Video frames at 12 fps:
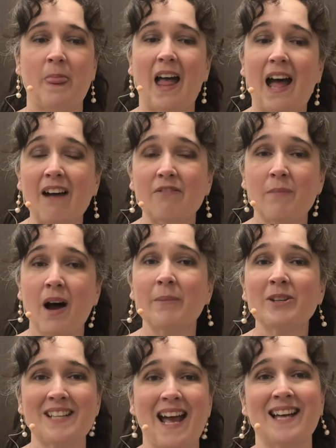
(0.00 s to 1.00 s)
have mom
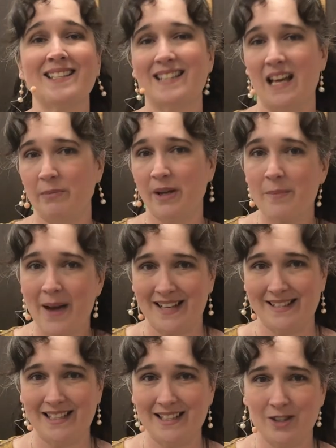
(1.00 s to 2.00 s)
or dad send me a
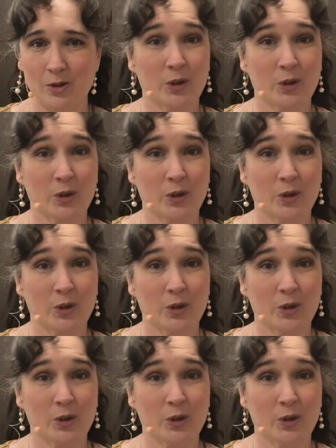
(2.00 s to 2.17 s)
message,